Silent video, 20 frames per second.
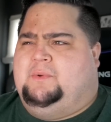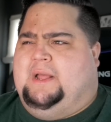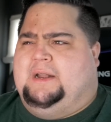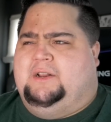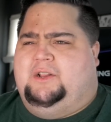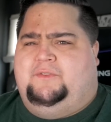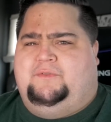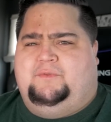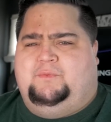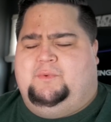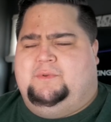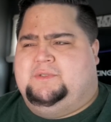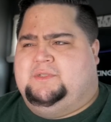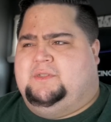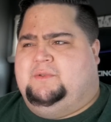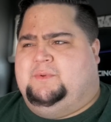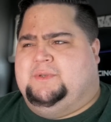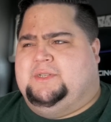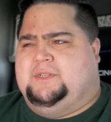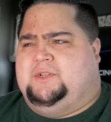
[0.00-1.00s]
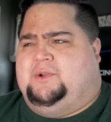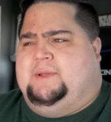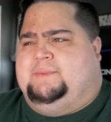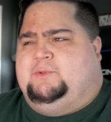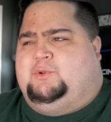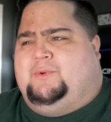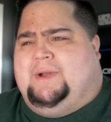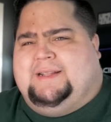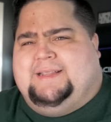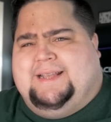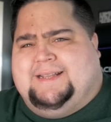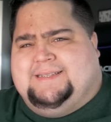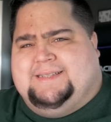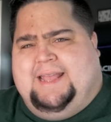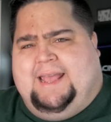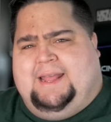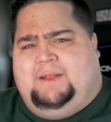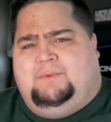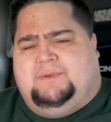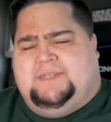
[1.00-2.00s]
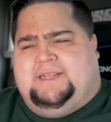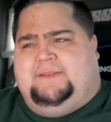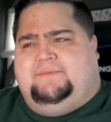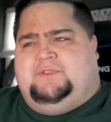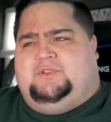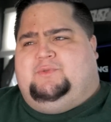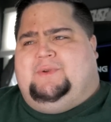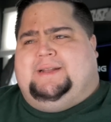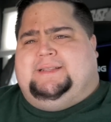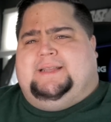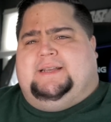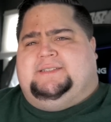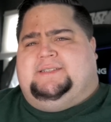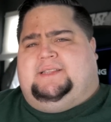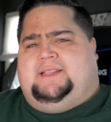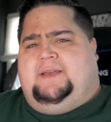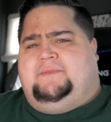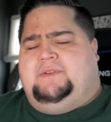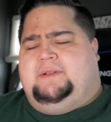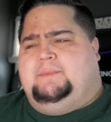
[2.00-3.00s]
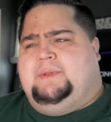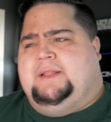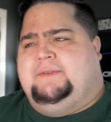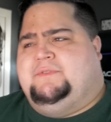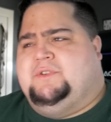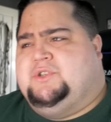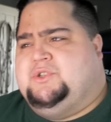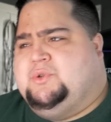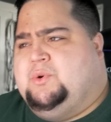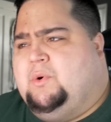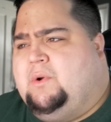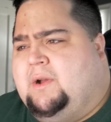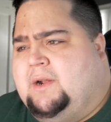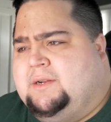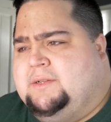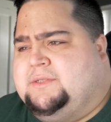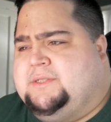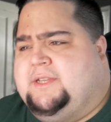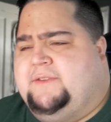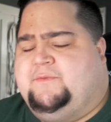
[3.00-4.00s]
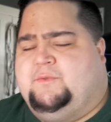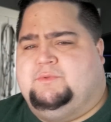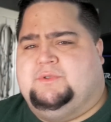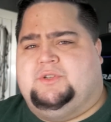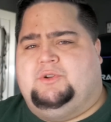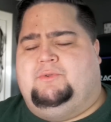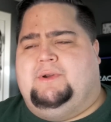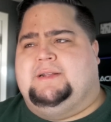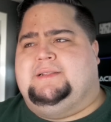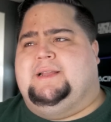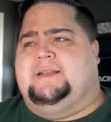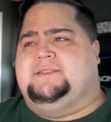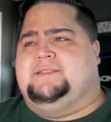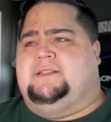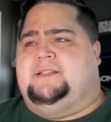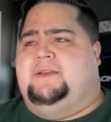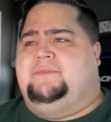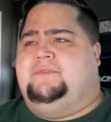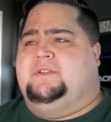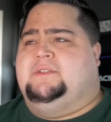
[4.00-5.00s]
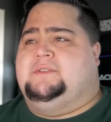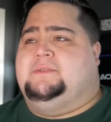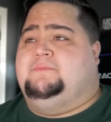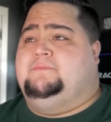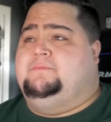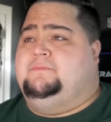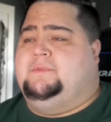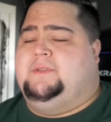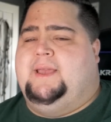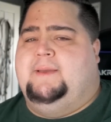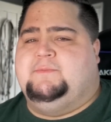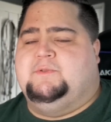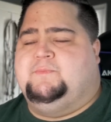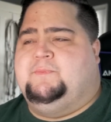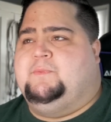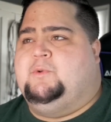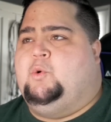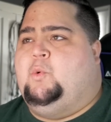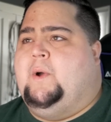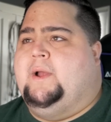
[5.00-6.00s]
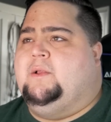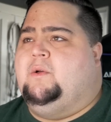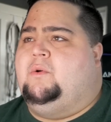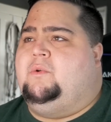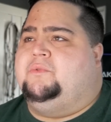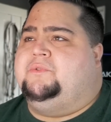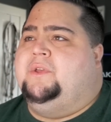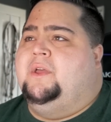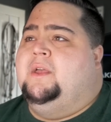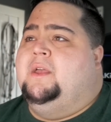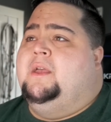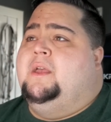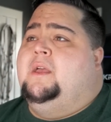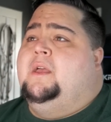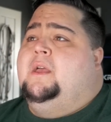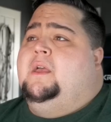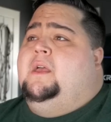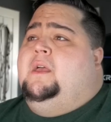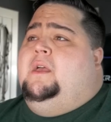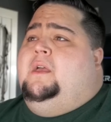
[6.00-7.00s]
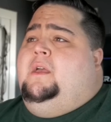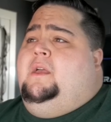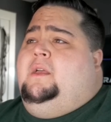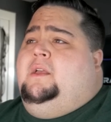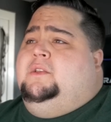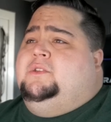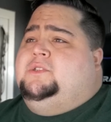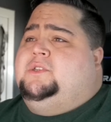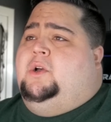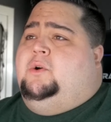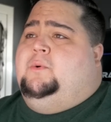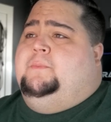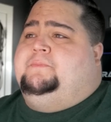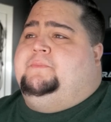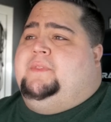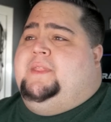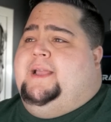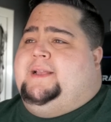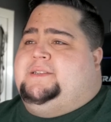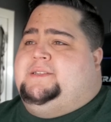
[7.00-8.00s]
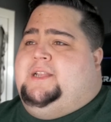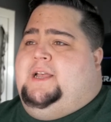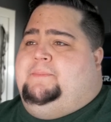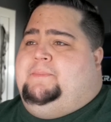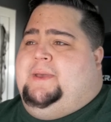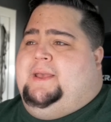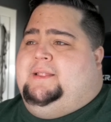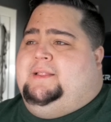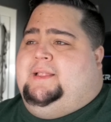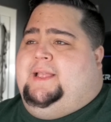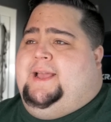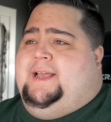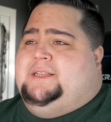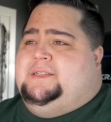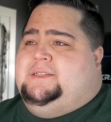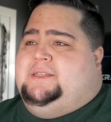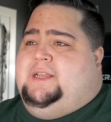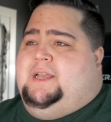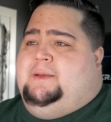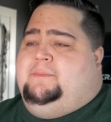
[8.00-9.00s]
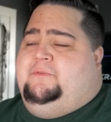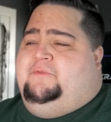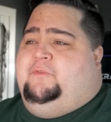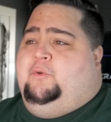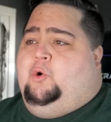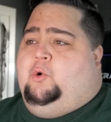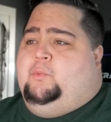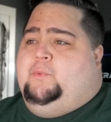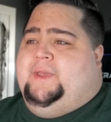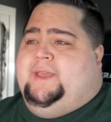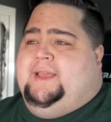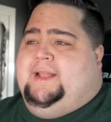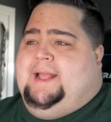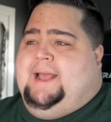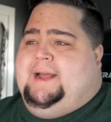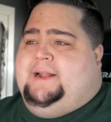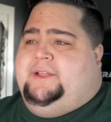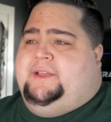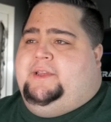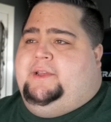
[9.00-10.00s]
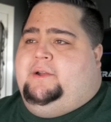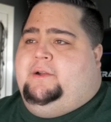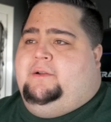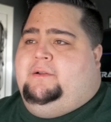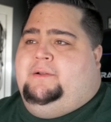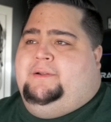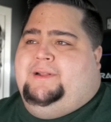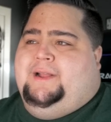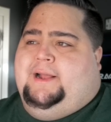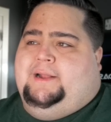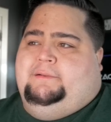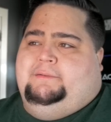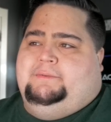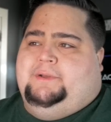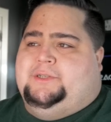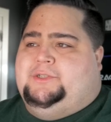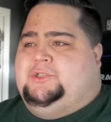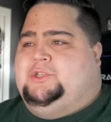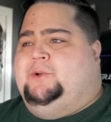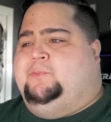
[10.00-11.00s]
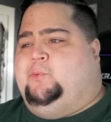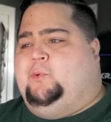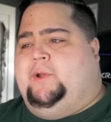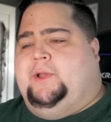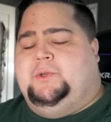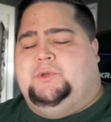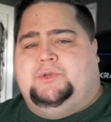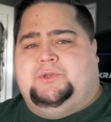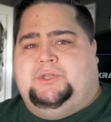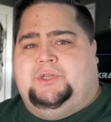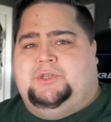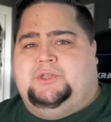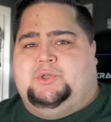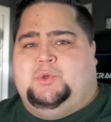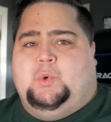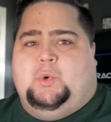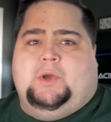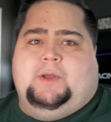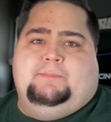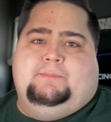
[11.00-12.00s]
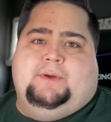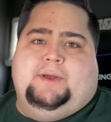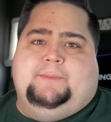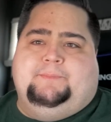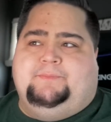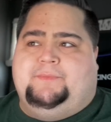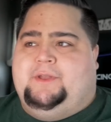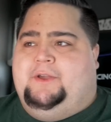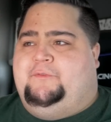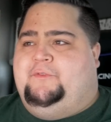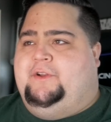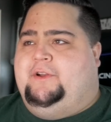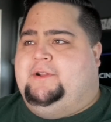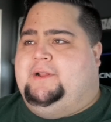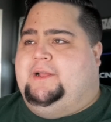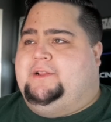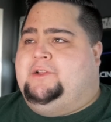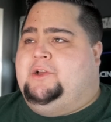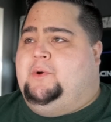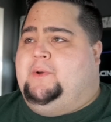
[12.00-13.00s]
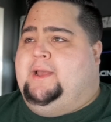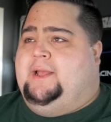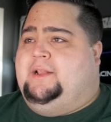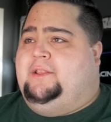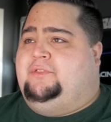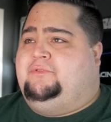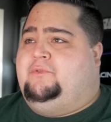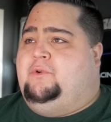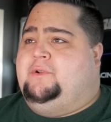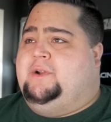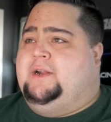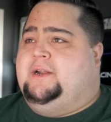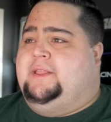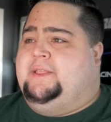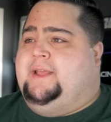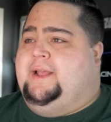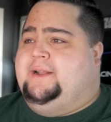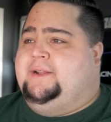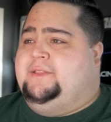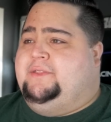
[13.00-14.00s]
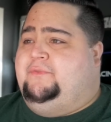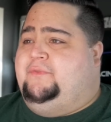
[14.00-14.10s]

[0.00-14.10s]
I don't even, was it DirectX ten? Was it even DirectX eleven? I'm not even sure, honestly, if it was DirectX eleven. It's, the game is quite old. So, next up and last, uh, before we get out of here, not a super interesting story, but I figured I'd go ahead and throw it in on the end of the